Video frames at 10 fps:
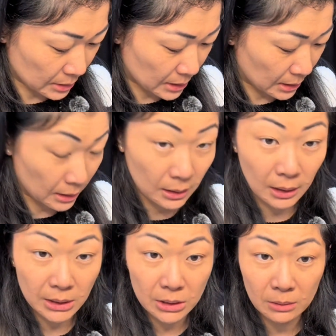the
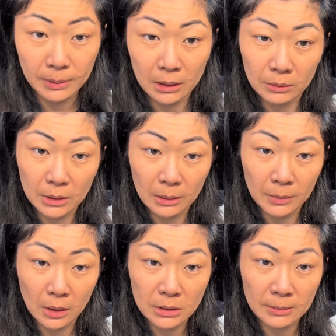eyeshadow palette with M
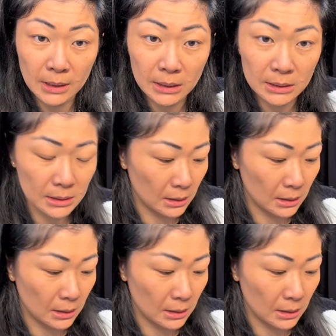Cosmetics.